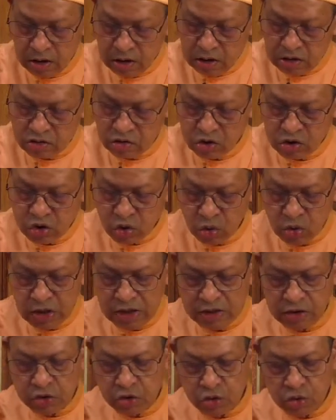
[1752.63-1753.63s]
So it's
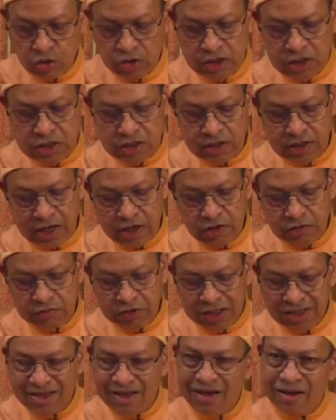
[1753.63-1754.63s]
only through this kind of
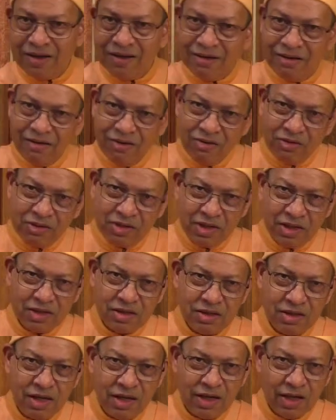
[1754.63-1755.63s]
thing. Oh,
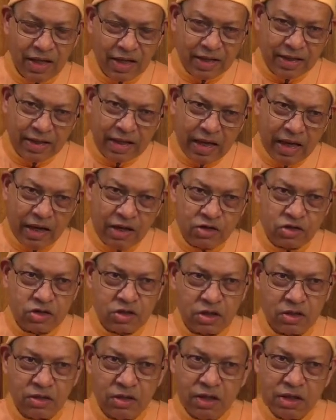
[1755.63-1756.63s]
they are like cakes,
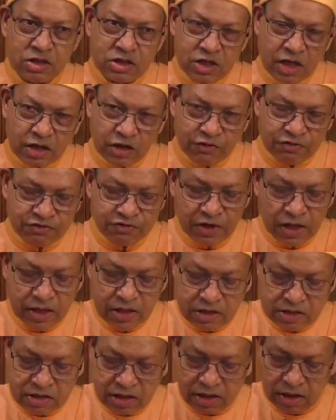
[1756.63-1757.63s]
and inside the
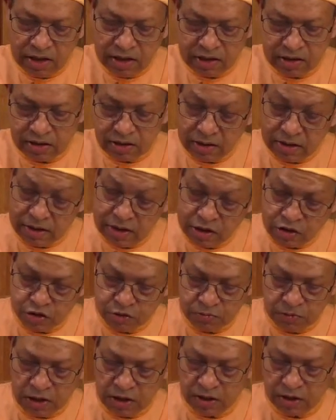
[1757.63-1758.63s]
fillings are like condensed
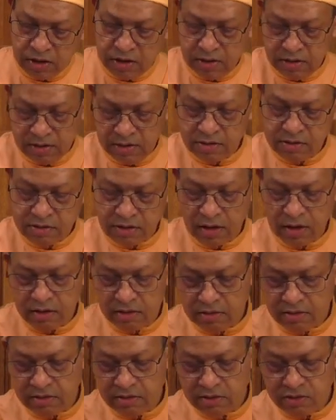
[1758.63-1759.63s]
milk. It's weird,
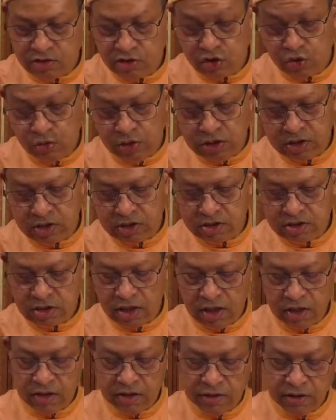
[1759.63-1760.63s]
sweet
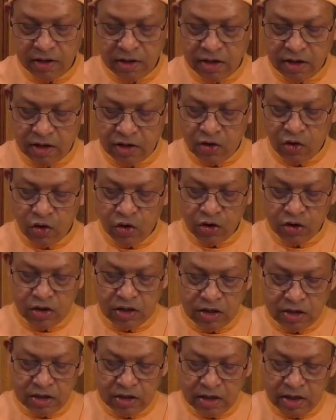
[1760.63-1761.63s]
inside. Or
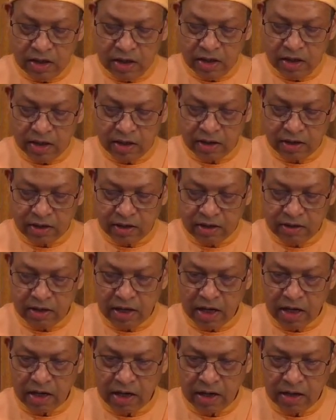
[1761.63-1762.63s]
they are like
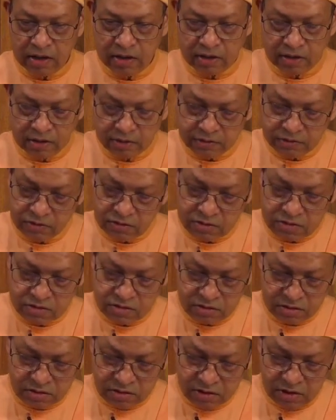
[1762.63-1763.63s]
Narayana.
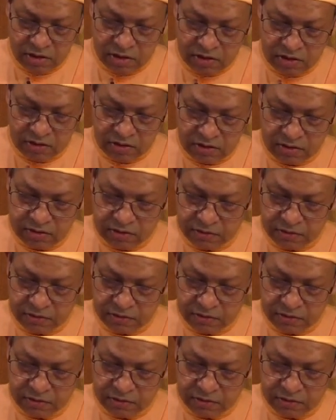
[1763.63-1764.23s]
So here it is.